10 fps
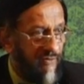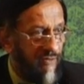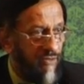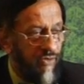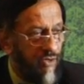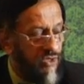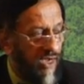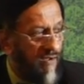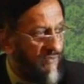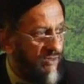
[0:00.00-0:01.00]

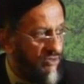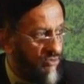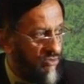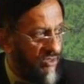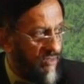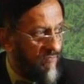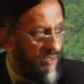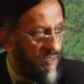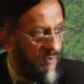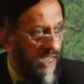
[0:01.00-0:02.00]
the resources of
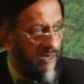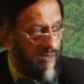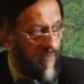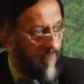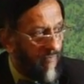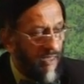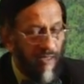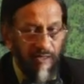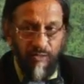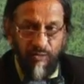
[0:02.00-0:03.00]
this planet
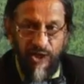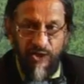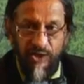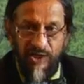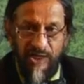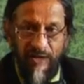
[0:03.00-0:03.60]
to reach its